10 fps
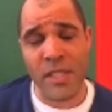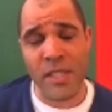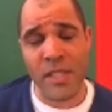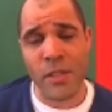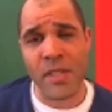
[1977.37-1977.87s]

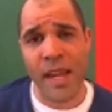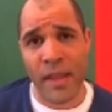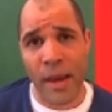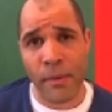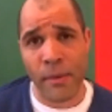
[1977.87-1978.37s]
Uh, what's your
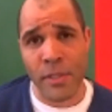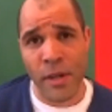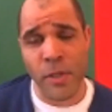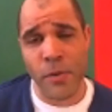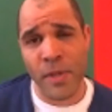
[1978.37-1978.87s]
take on that?
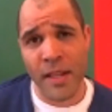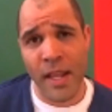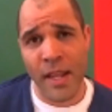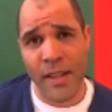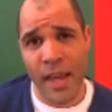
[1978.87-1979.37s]
Would you ever do
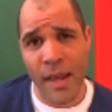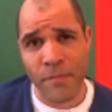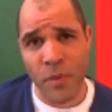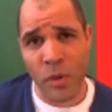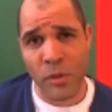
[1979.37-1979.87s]
anything like that?
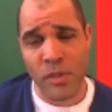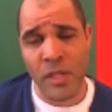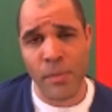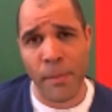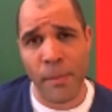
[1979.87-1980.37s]
Throw
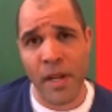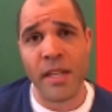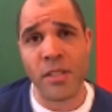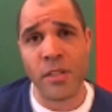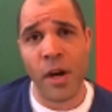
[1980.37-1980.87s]
something up
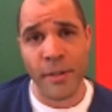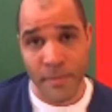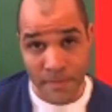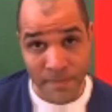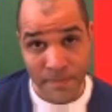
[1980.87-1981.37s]
on
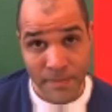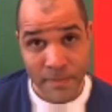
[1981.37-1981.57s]
Kickstarter?